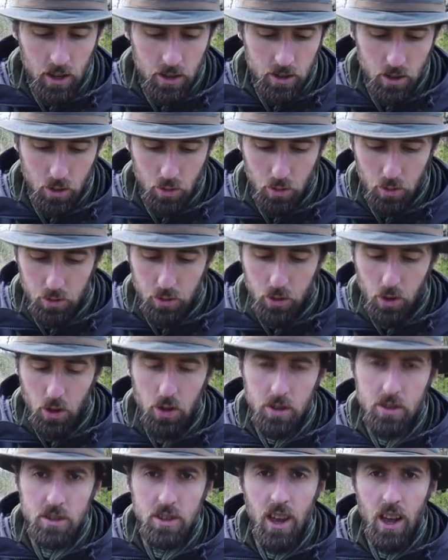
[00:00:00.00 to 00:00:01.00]
So we've
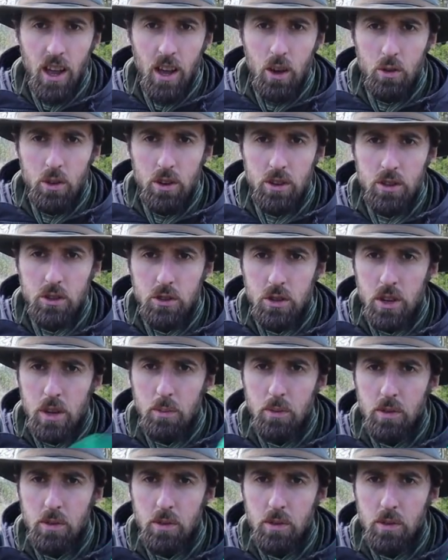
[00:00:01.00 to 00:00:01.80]
got our tree